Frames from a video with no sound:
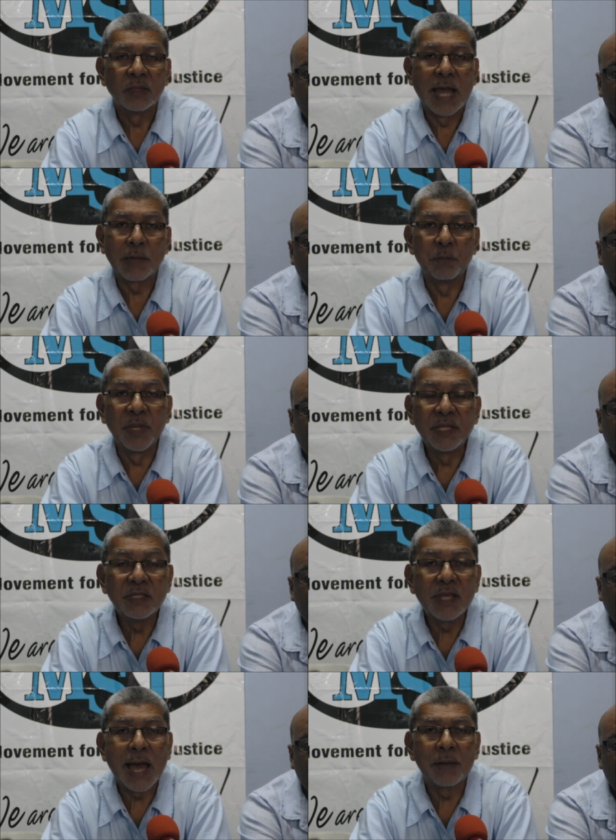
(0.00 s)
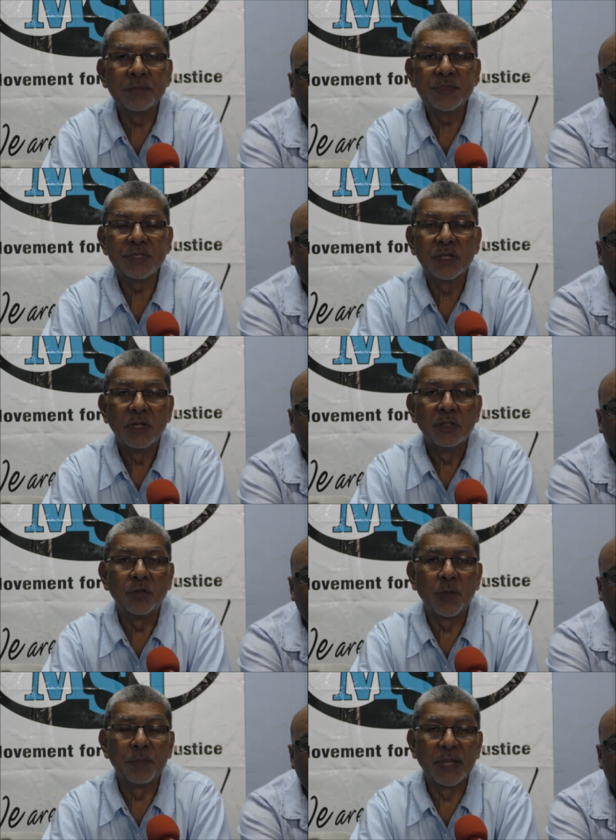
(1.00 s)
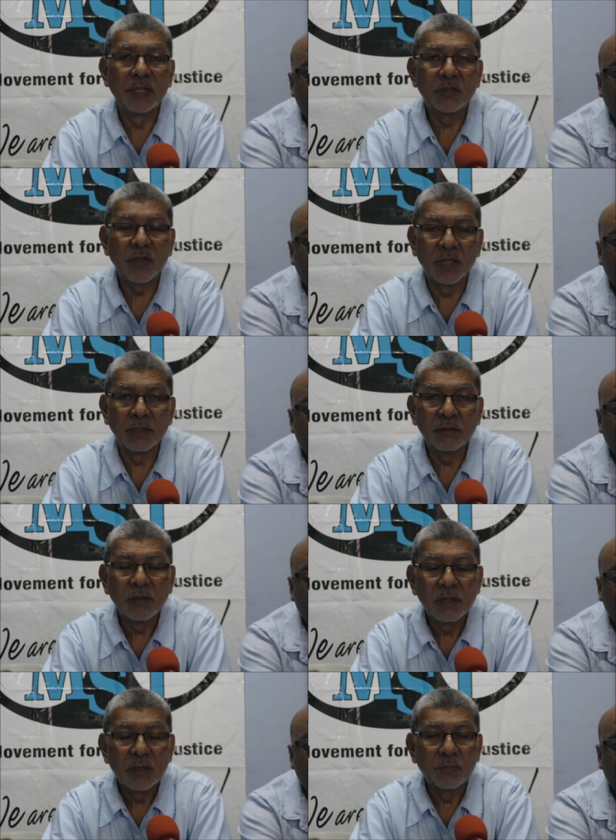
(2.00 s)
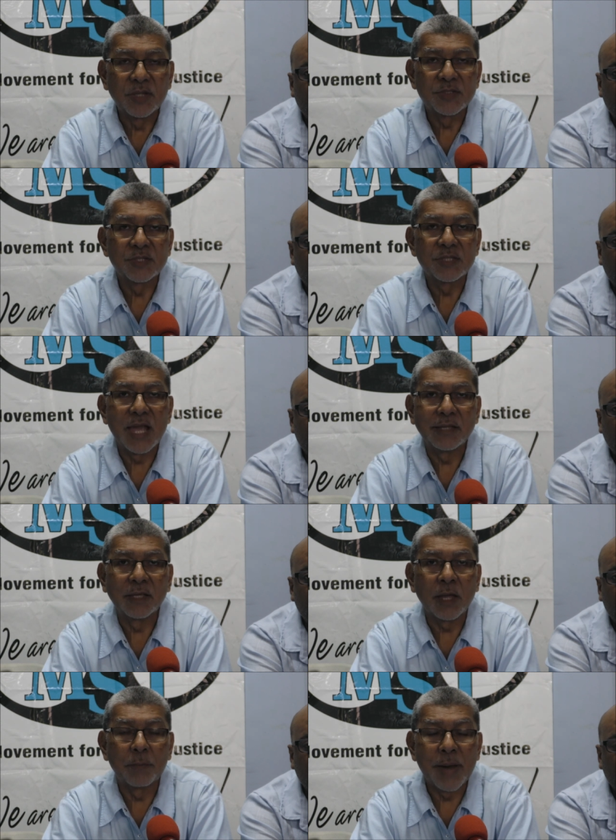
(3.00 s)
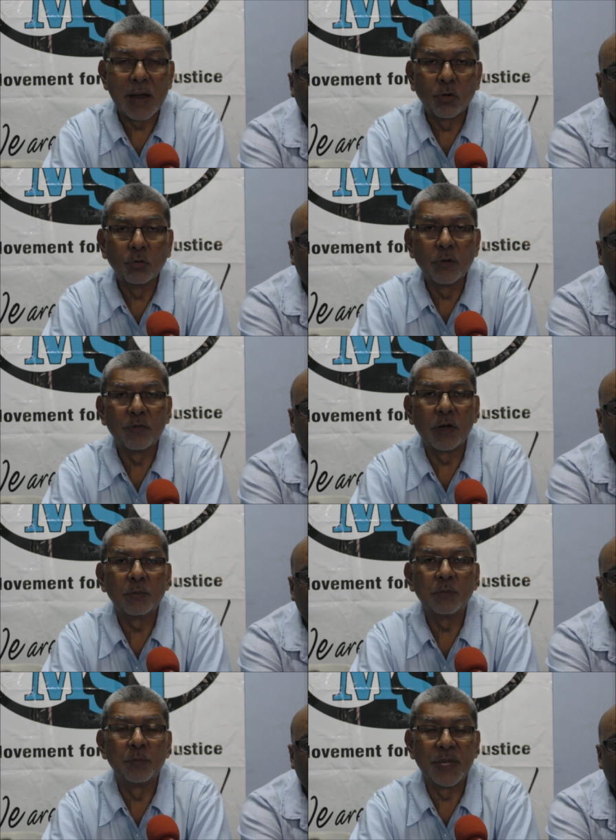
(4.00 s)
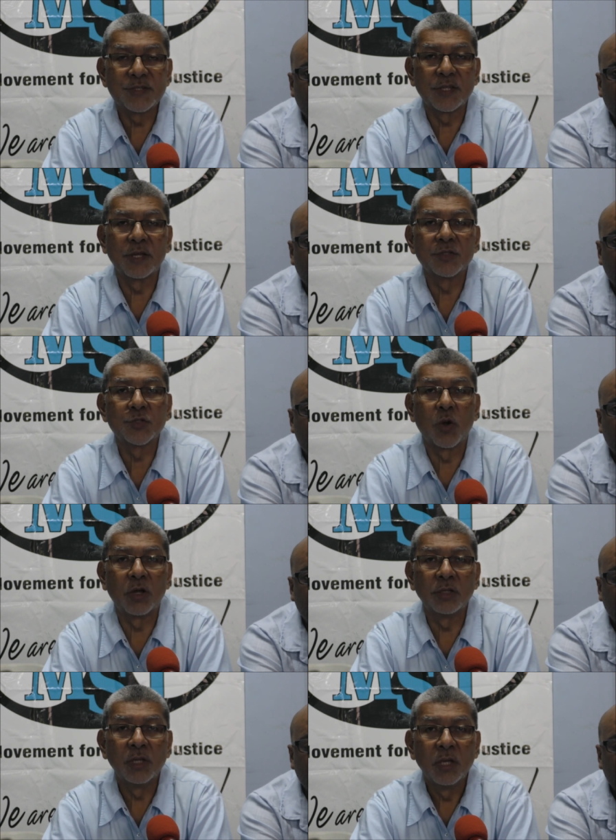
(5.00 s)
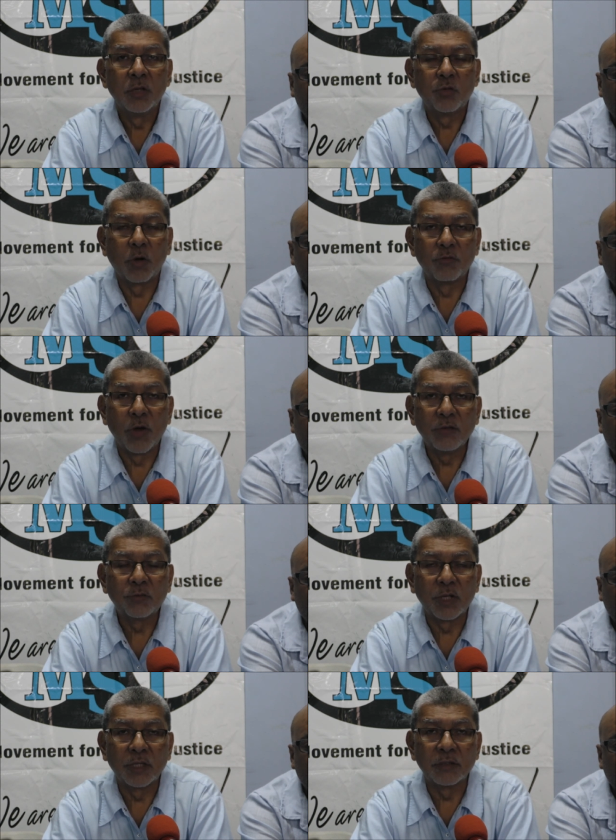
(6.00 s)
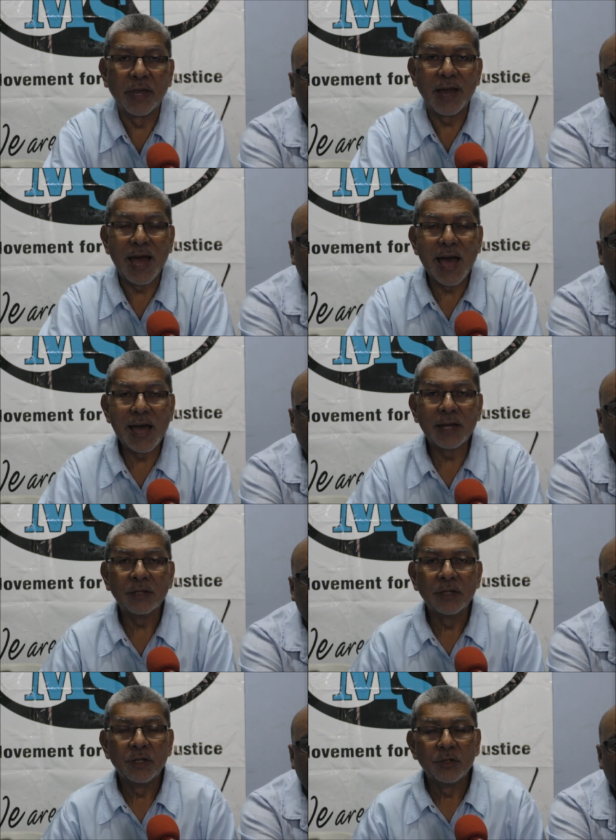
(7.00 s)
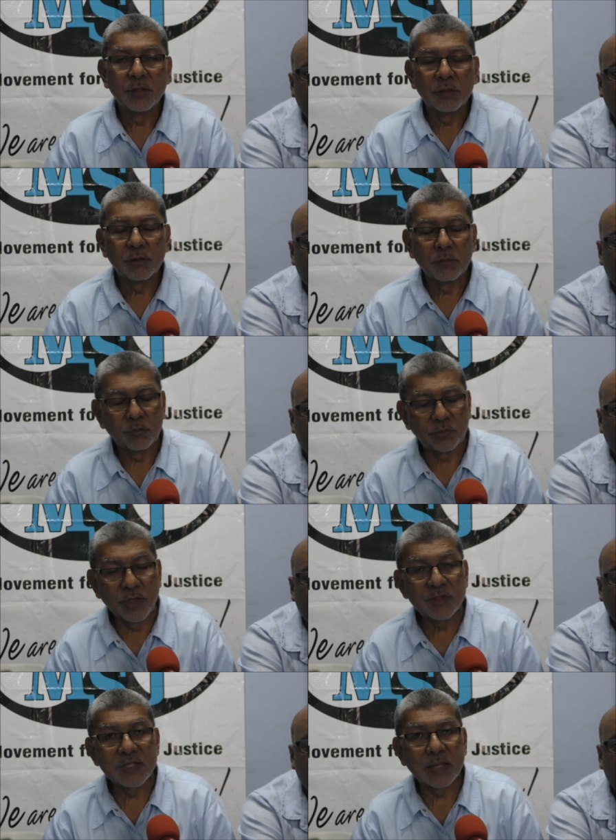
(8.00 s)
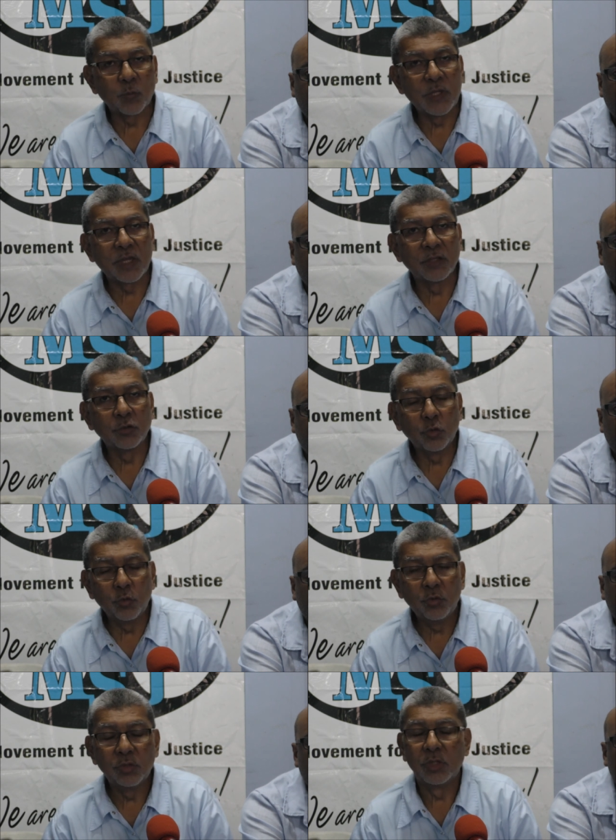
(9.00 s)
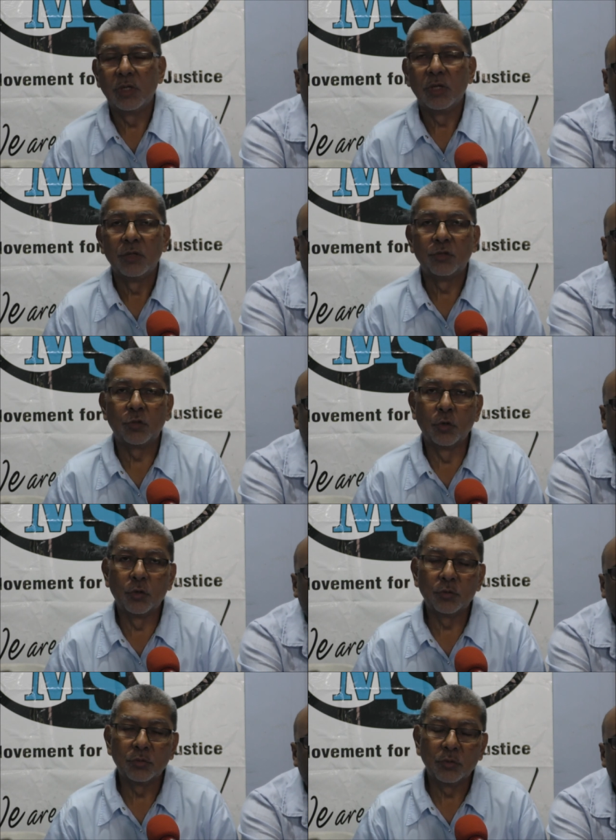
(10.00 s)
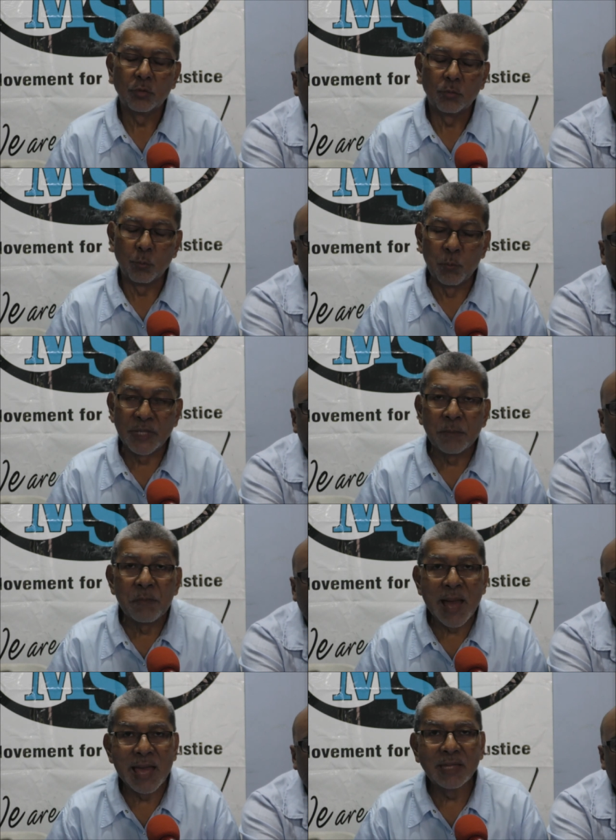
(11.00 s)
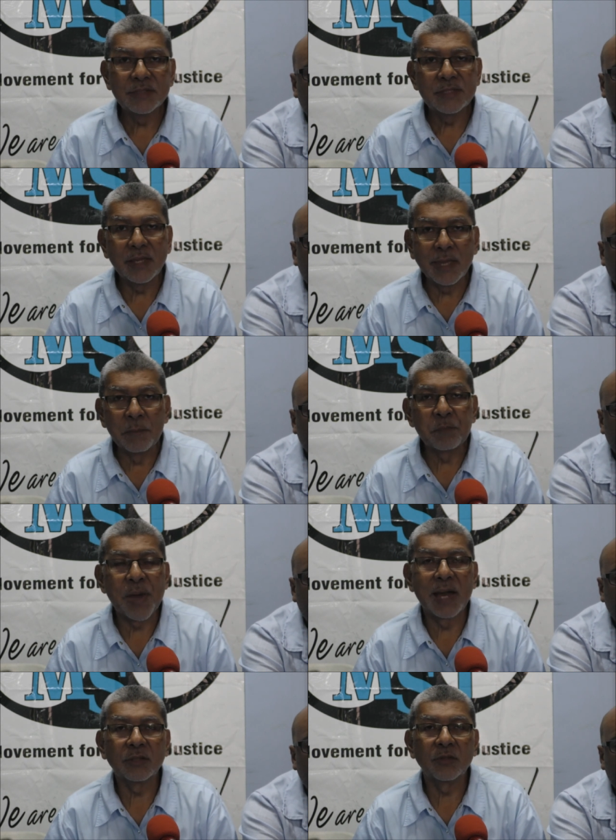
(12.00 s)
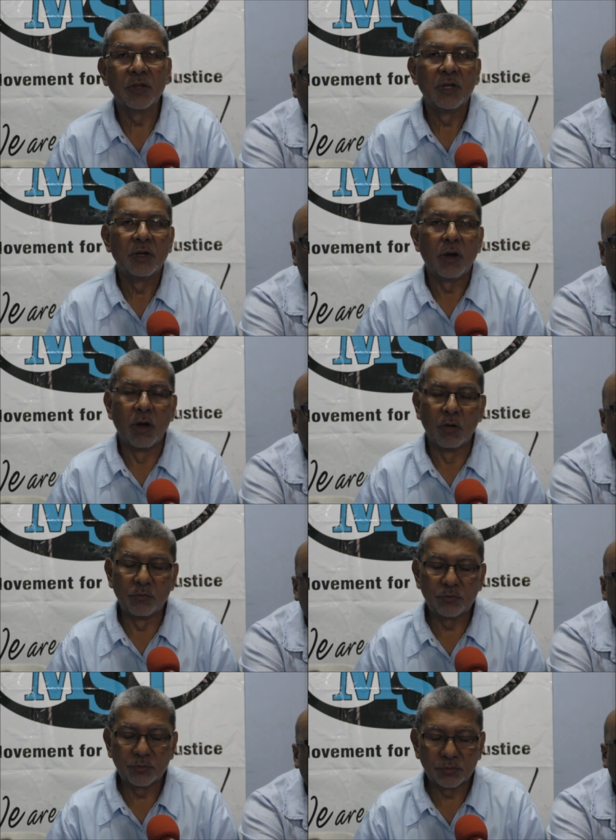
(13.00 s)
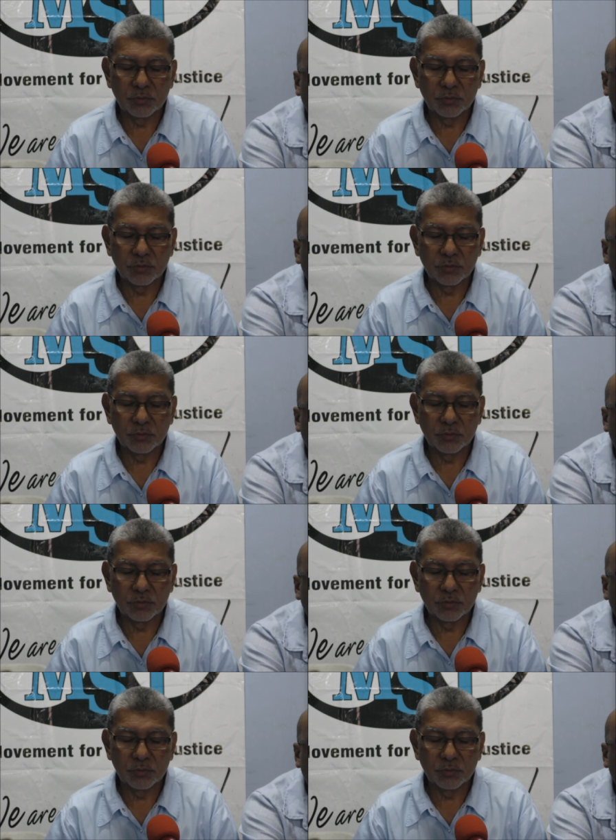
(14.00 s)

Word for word: like mini dams to be built in places like the Caparo River Basin and so on to avoid flooding. There are things that we can do to minimize the impact of